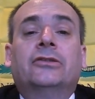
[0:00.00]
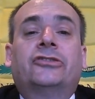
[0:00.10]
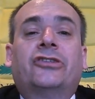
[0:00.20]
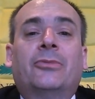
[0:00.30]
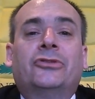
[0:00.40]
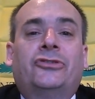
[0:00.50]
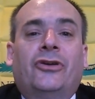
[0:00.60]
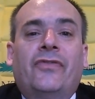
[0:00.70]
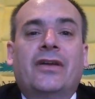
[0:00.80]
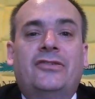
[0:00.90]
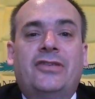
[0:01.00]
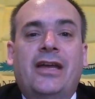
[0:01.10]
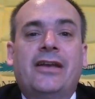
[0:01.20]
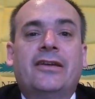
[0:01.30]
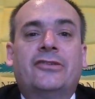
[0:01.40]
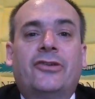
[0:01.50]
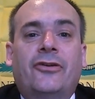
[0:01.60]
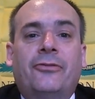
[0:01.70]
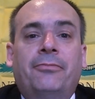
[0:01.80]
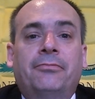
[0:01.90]
Someone serving a 10-year
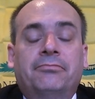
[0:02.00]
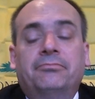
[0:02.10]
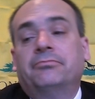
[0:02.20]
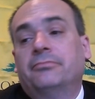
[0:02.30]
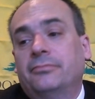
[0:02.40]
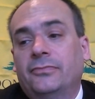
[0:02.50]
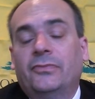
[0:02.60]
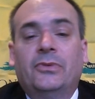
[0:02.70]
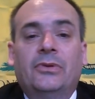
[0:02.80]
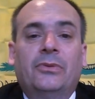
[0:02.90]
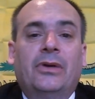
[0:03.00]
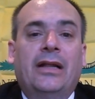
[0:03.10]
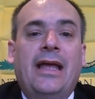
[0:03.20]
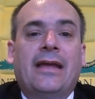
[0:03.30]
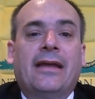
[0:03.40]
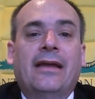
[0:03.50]
term, well, hey,